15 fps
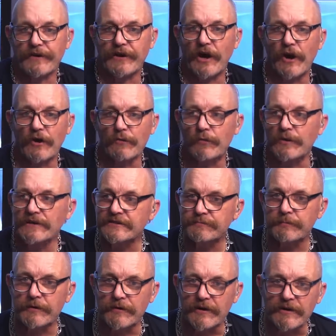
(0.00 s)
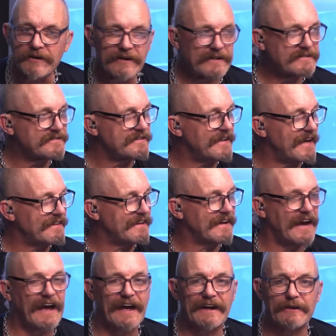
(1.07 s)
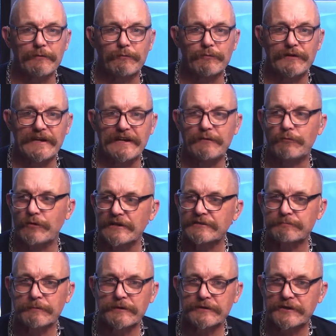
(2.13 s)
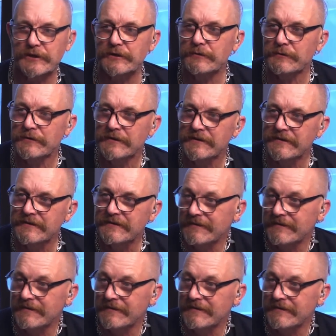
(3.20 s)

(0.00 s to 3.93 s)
guard whisperer, isn't that the guy you need whispered to?